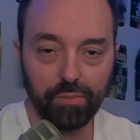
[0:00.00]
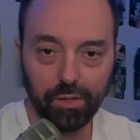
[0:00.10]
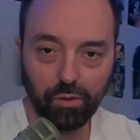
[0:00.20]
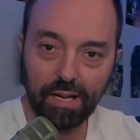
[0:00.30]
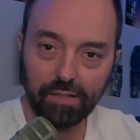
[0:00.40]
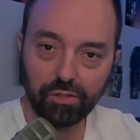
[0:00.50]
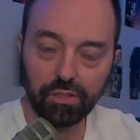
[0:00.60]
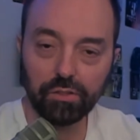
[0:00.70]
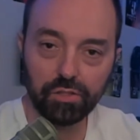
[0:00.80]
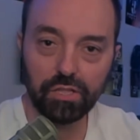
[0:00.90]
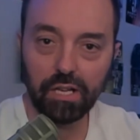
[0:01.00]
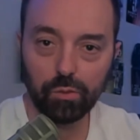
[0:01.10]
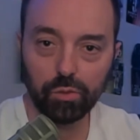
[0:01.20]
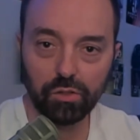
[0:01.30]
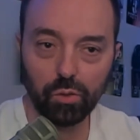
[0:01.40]
They don't actually understand
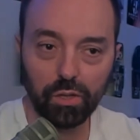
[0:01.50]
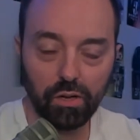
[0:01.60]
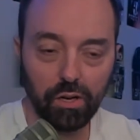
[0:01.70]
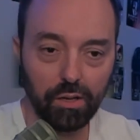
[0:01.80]
what's going on.